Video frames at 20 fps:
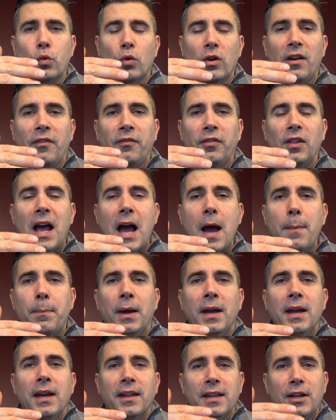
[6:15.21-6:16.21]
were a
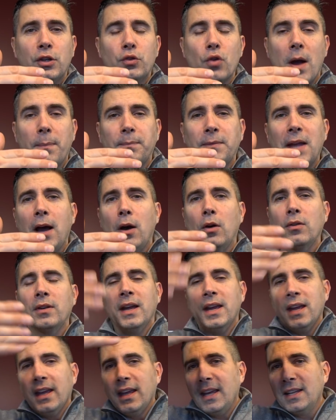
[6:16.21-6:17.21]
flap. They drop down.
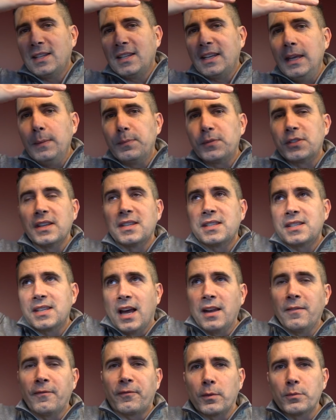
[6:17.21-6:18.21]
It keeps the
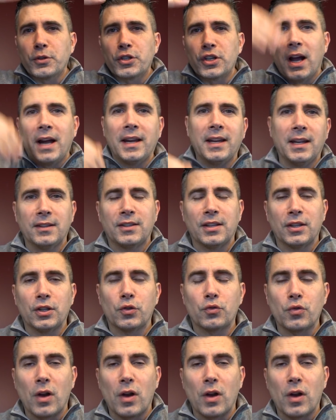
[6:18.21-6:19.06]
sun from shining into the